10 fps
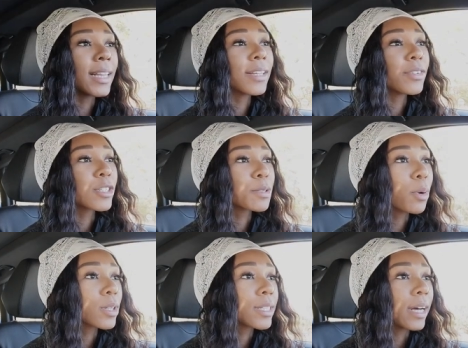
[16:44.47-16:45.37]
I live in a
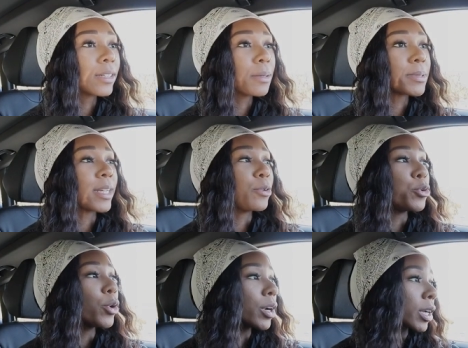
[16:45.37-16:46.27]
small town upstate
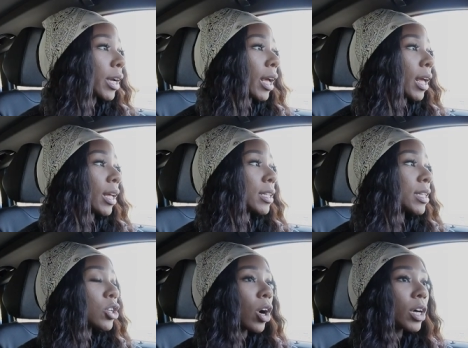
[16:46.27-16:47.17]
New York and
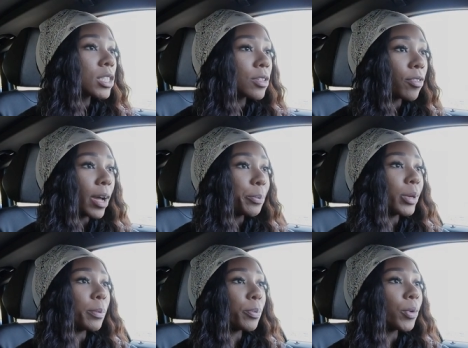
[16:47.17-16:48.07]
it's hard to find
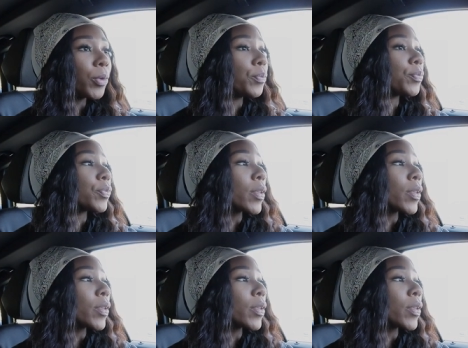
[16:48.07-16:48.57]
people